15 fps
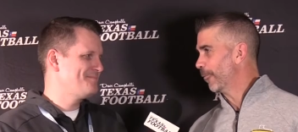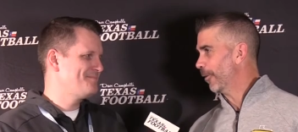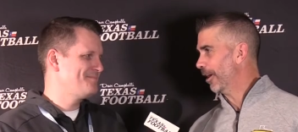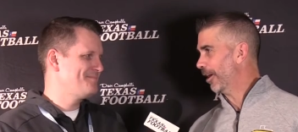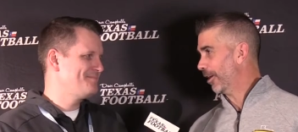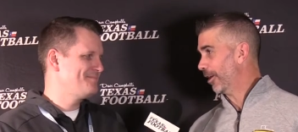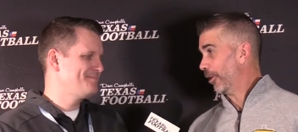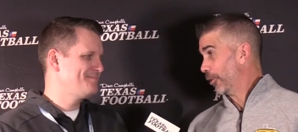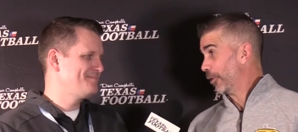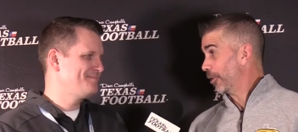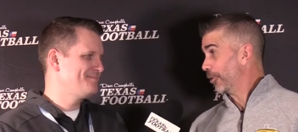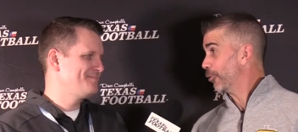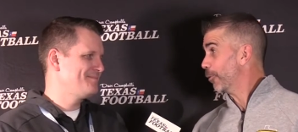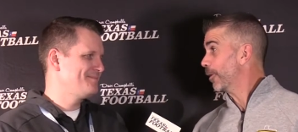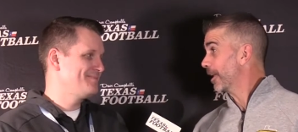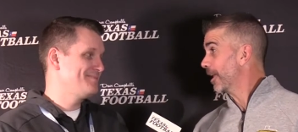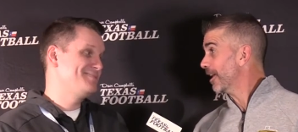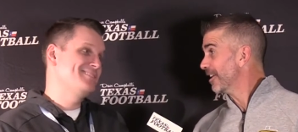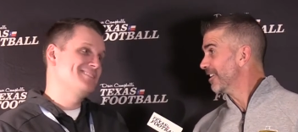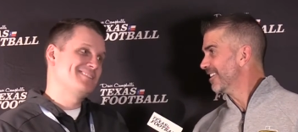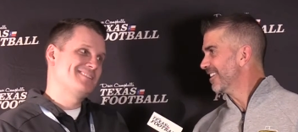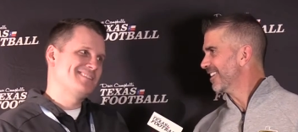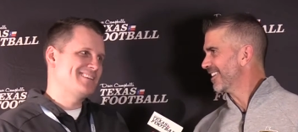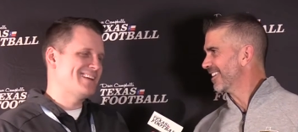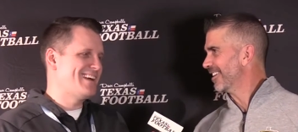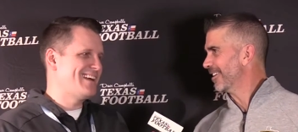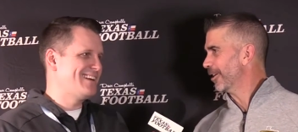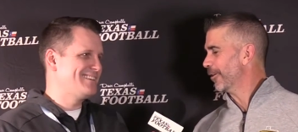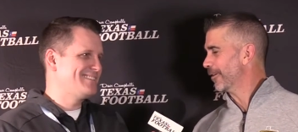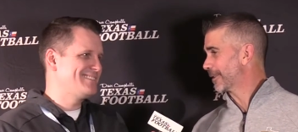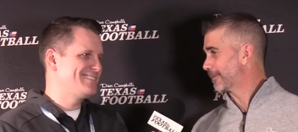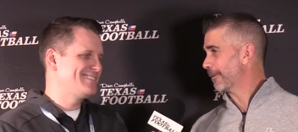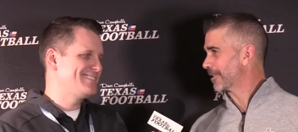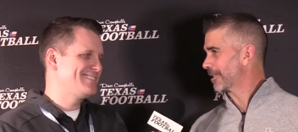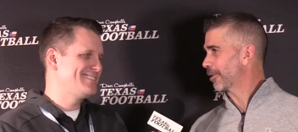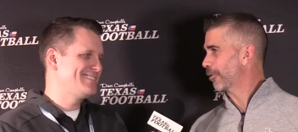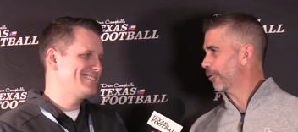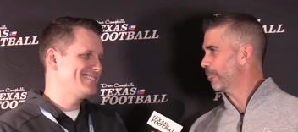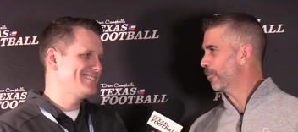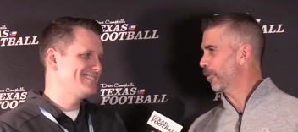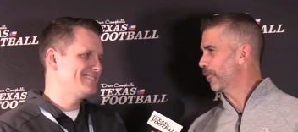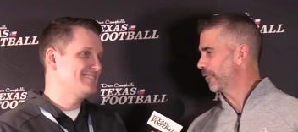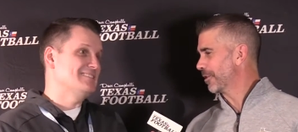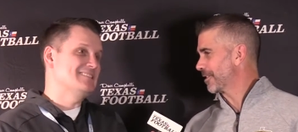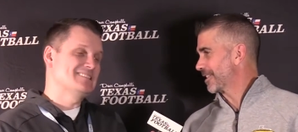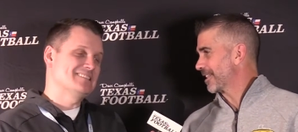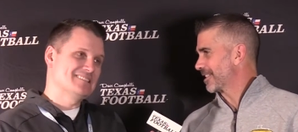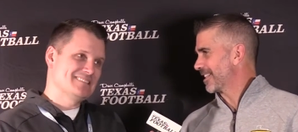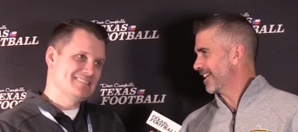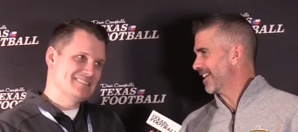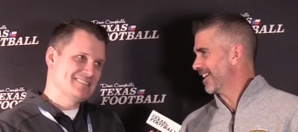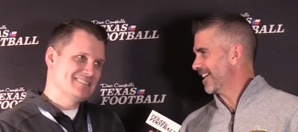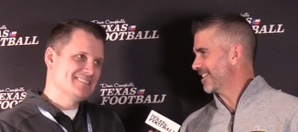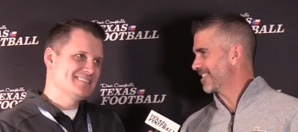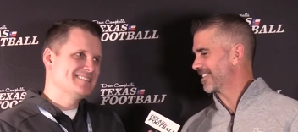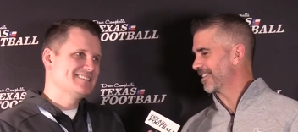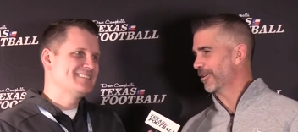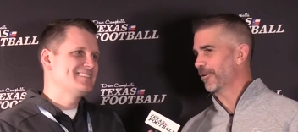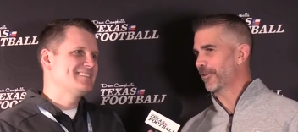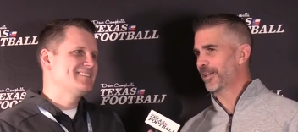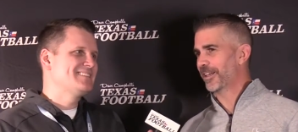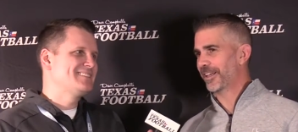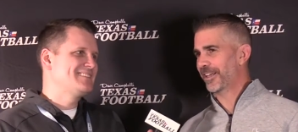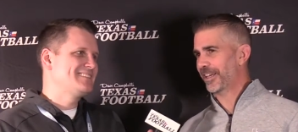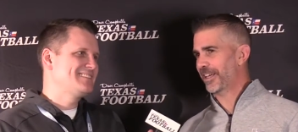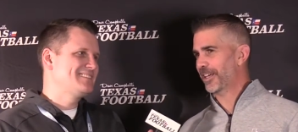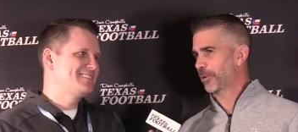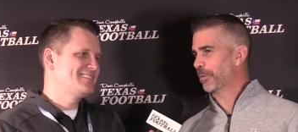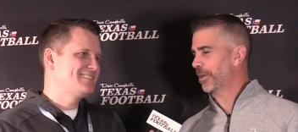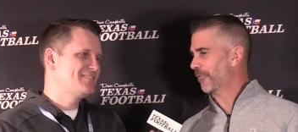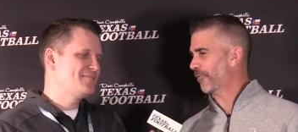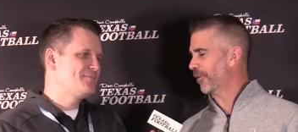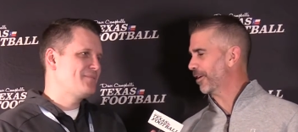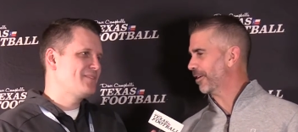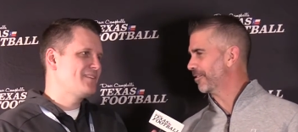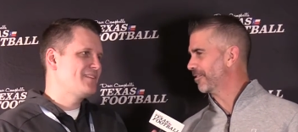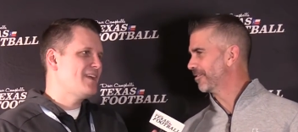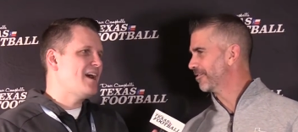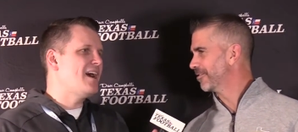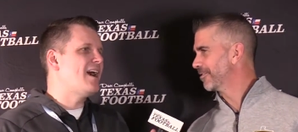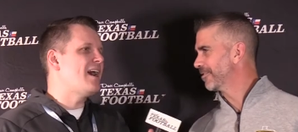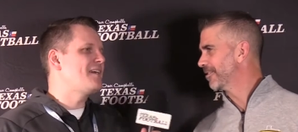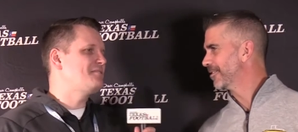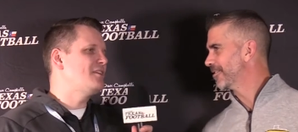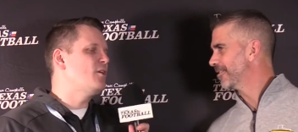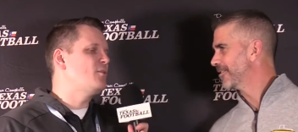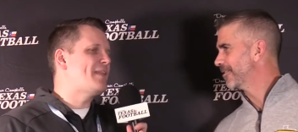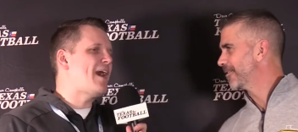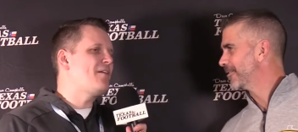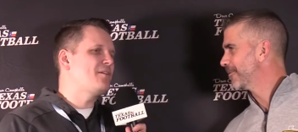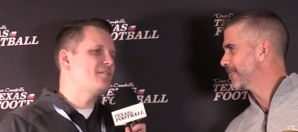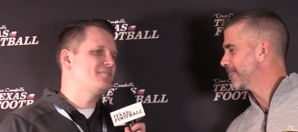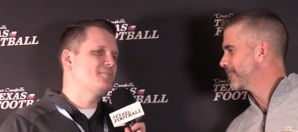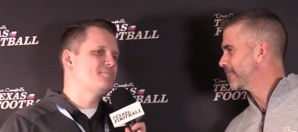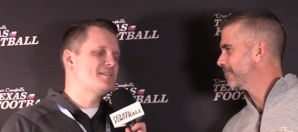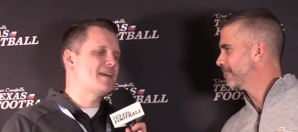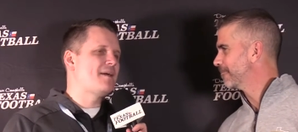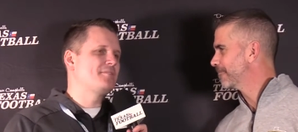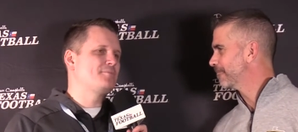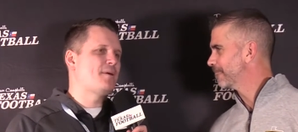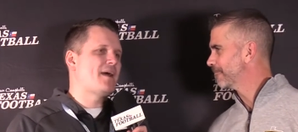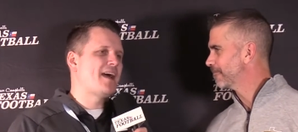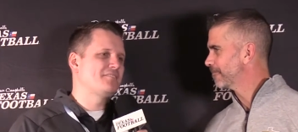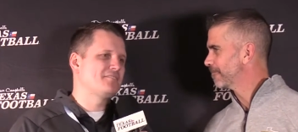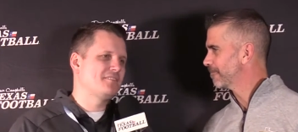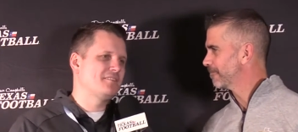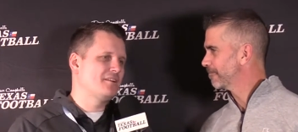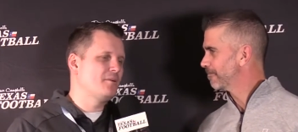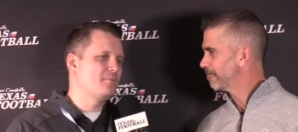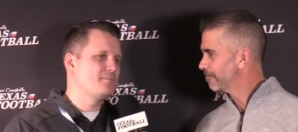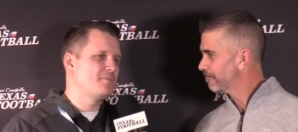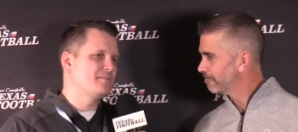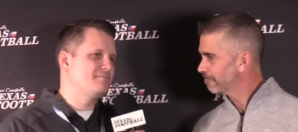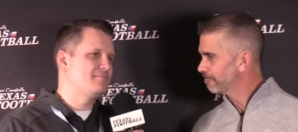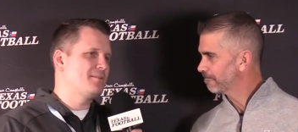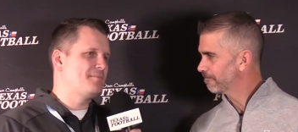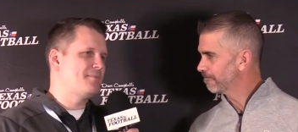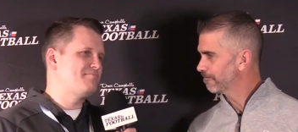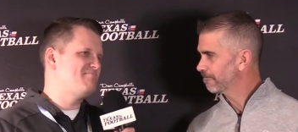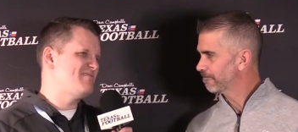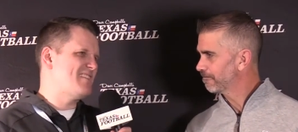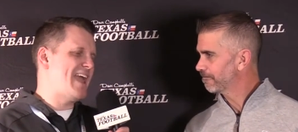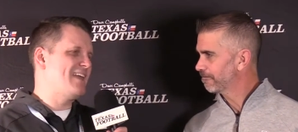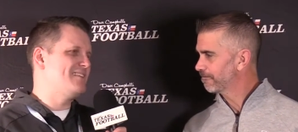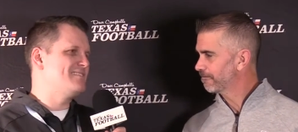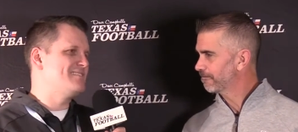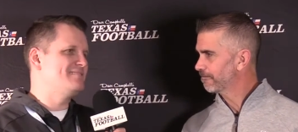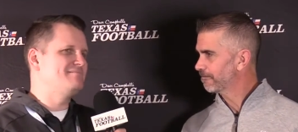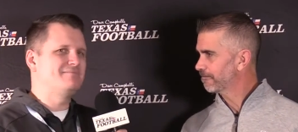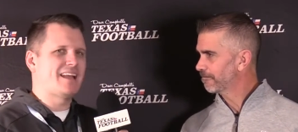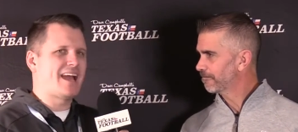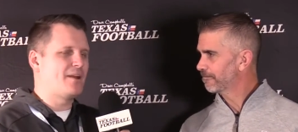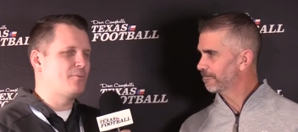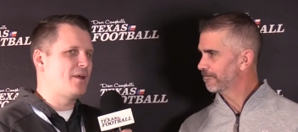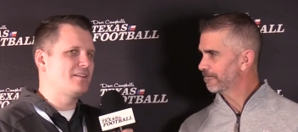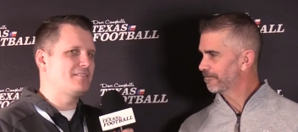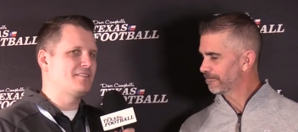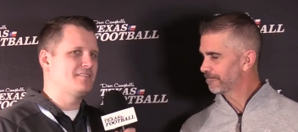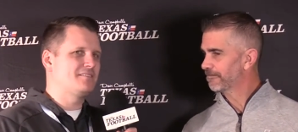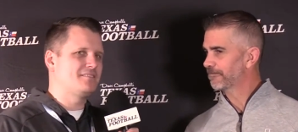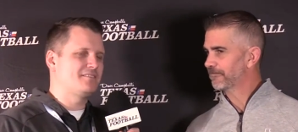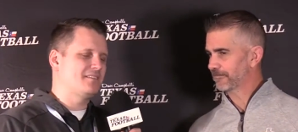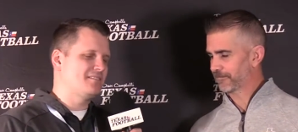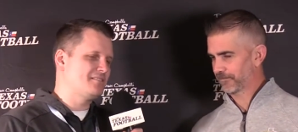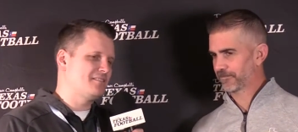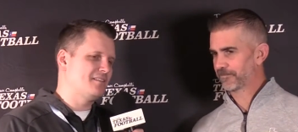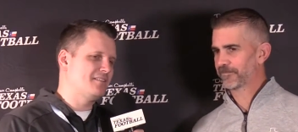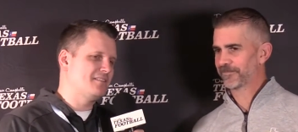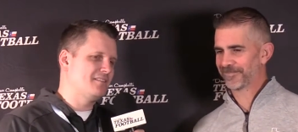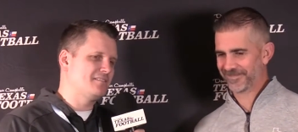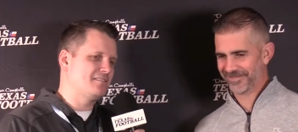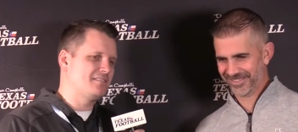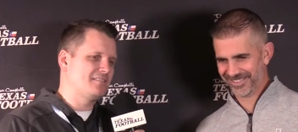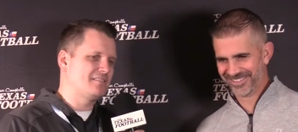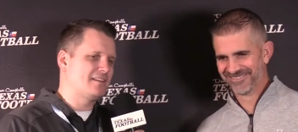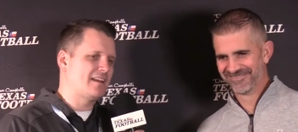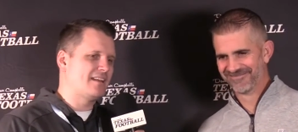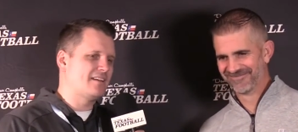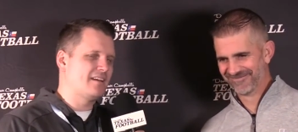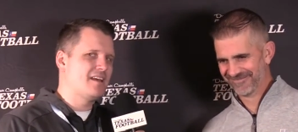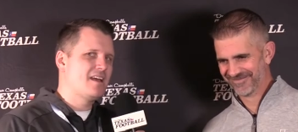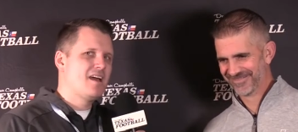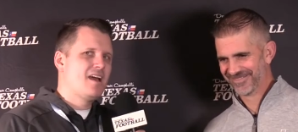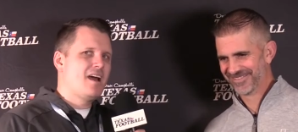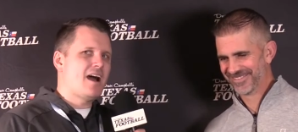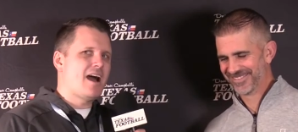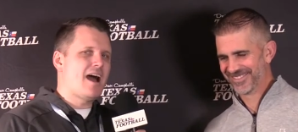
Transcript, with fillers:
Speaker 1: are, are you going to do it again? you know, especially going moving to 6A. So it, will be fun.
Speaker 2: Uh, you know, now that some time has passed, you know, the, the eight, nine weeks since since the, the season ended, uh,